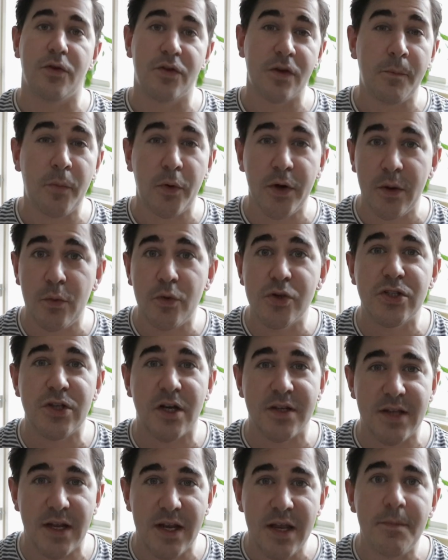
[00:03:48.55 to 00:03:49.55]
At some point it will
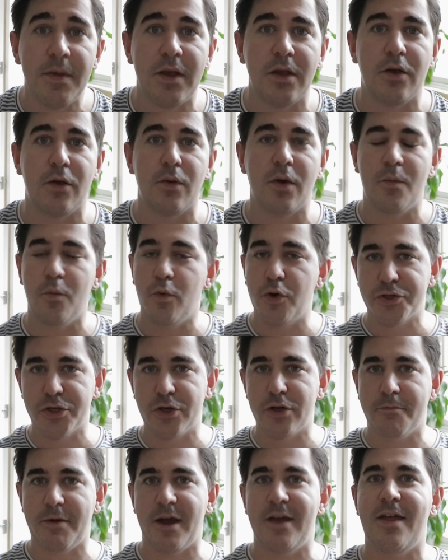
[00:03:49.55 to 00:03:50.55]
start to limit you. And what's
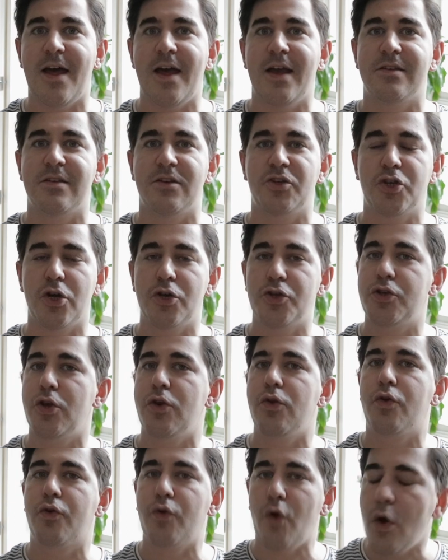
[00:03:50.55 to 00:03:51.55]
good about that is it shows you
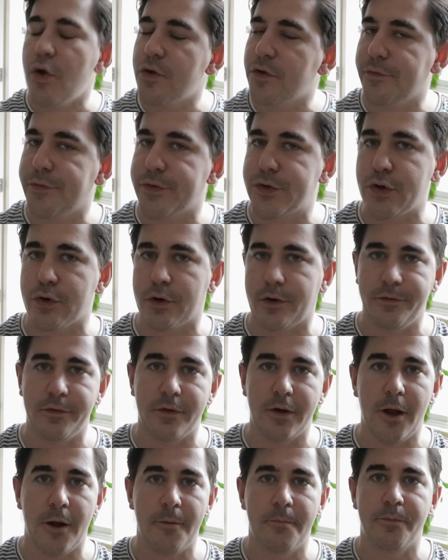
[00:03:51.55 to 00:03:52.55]
that you grow as a
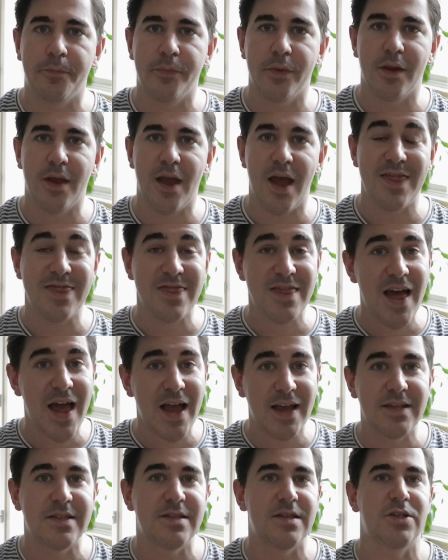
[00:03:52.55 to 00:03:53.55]
photographer, and
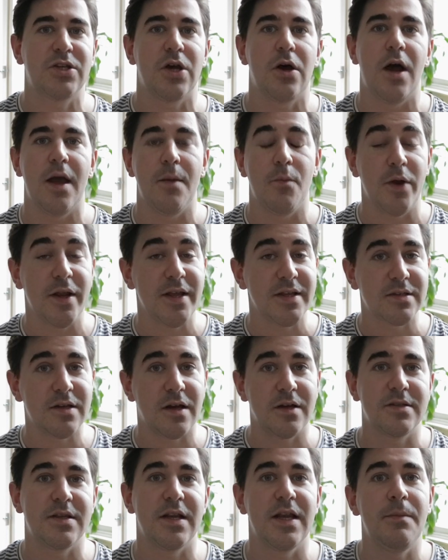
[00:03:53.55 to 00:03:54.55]
that is the time when it
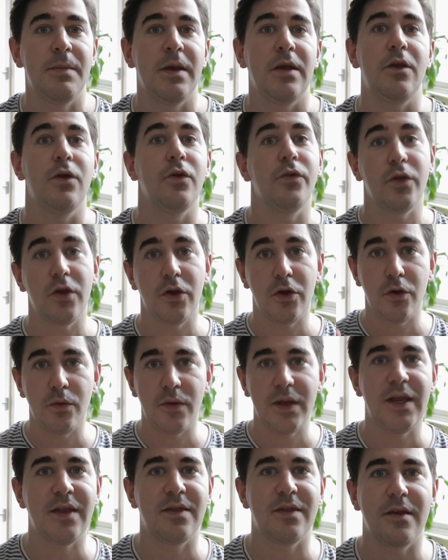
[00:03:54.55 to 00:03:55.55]
starts to limit you, that you
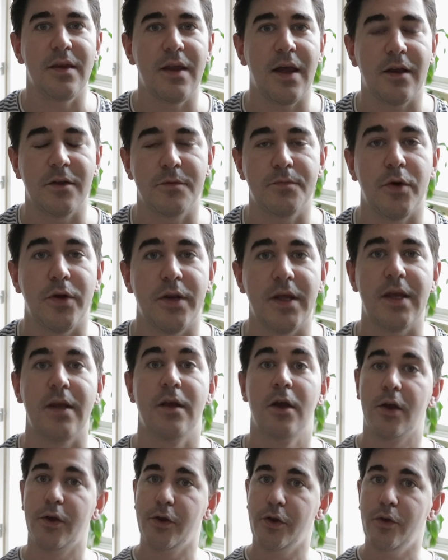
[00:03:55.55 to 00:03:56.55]
need the next body.
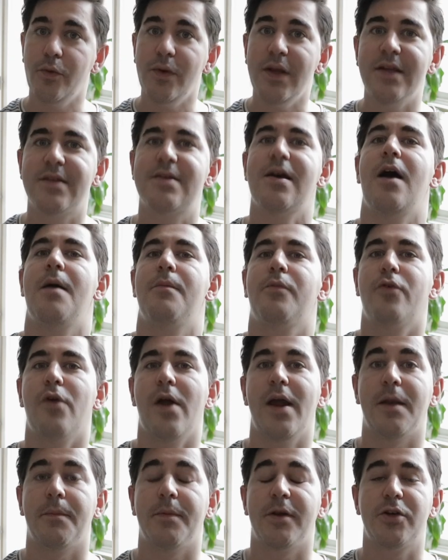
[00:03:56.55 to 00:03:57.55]
You need to
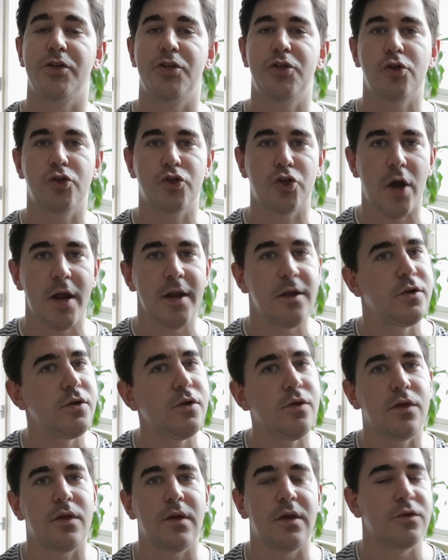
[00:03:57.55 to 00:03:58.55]
upgrade because you're trying to
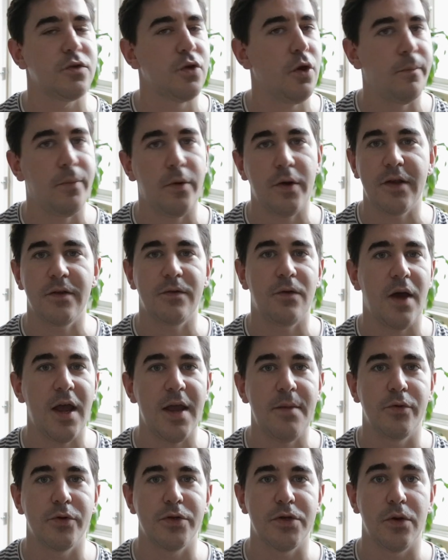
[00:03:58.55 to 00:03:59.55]
do things that your body's not
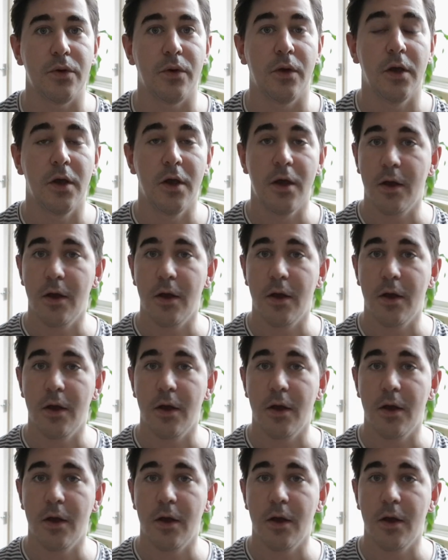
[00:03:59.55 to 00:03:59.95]
able to.